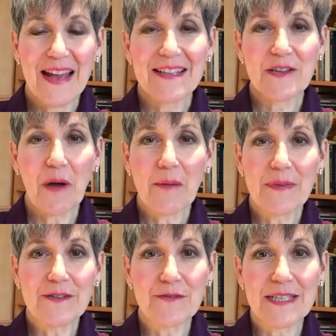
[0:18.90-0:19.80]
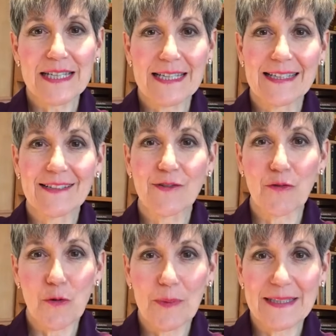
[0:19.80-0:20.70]
So I'm interested in
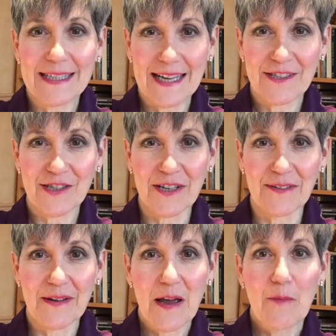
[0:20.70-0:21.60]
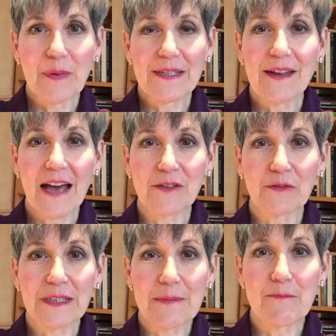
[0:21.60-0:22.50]
group intention, but not
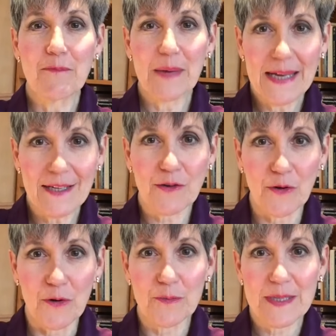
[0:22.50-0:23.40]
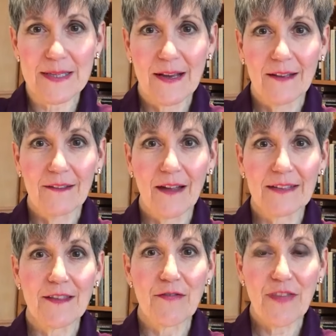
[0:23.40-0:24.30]
only big groups,
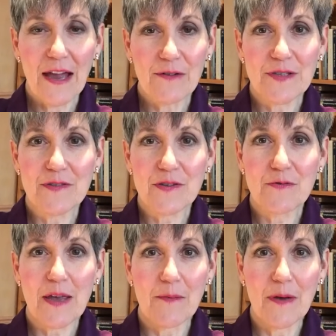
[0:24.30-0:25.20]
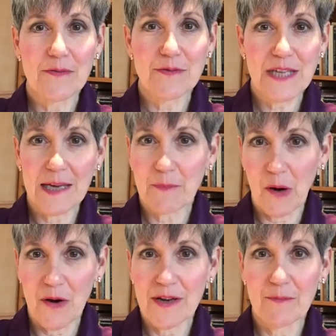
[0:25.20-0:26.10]
like the thousands who take
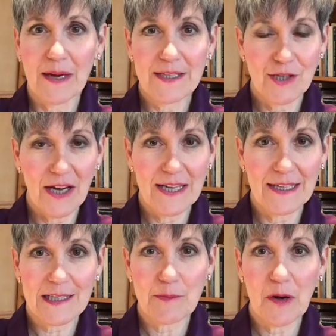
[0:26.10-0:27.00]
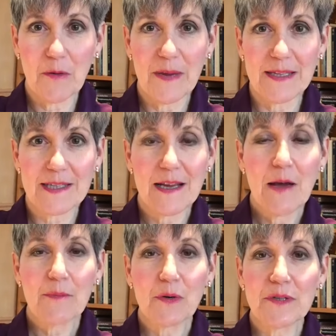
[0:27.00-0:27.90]
part in my giant experiments,
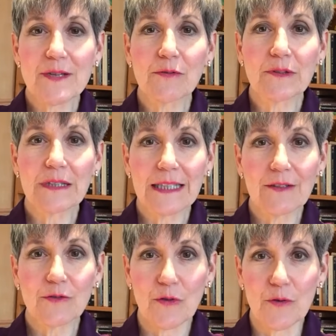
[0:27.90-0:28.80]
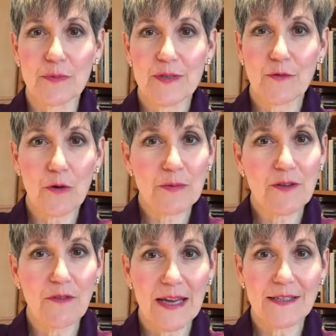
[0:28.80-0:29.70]
but also little groups, groups
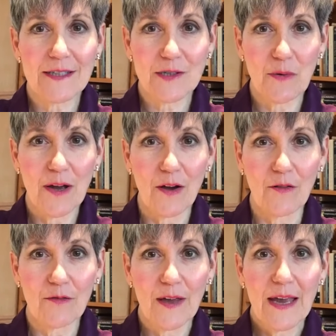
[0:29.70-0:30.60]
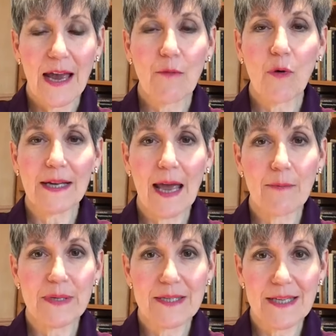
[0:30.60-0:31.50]
of 8 to 12, and what
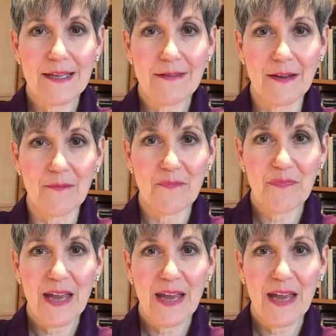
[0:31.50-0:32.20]
happens in them.